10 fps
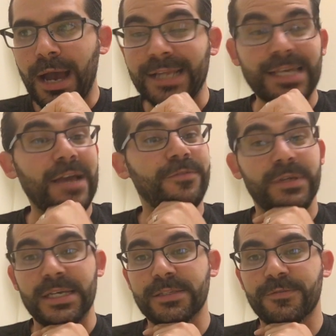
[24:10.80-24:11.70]
I tag
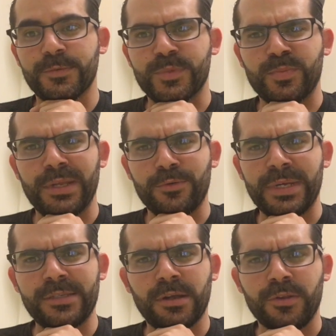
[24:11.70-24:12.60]
Vanessa from Split
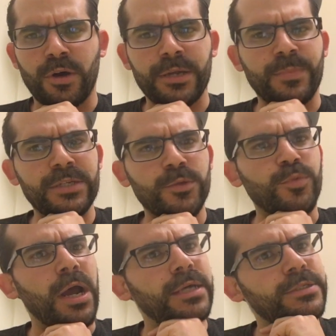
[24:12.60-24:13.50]
Reads, although I'd be
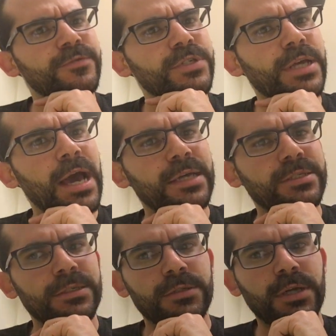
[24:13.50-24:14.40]
surprised if she
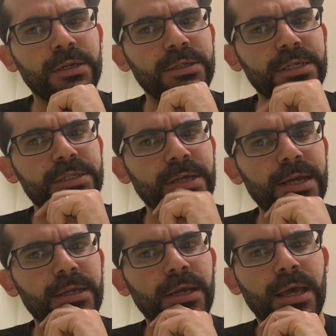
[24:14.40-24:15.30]
hasn't done this yet.